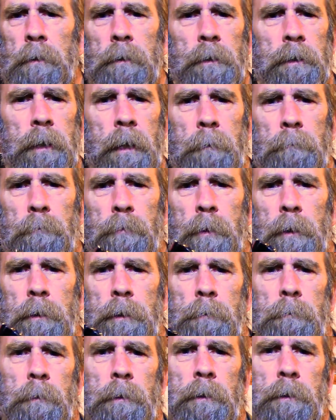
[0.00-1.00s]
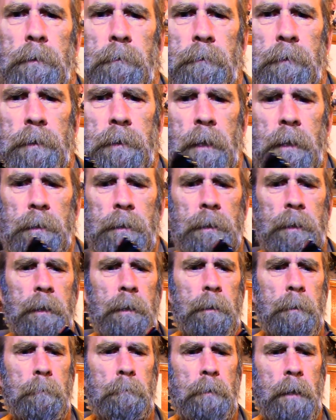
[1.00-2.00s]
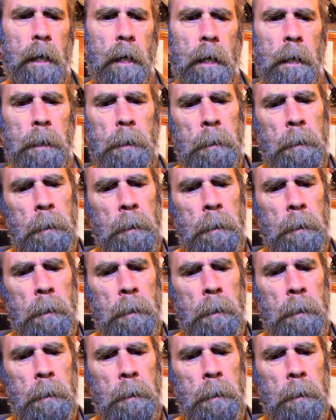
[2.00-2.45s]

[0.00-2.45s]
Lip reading: same principles of assessing that apply.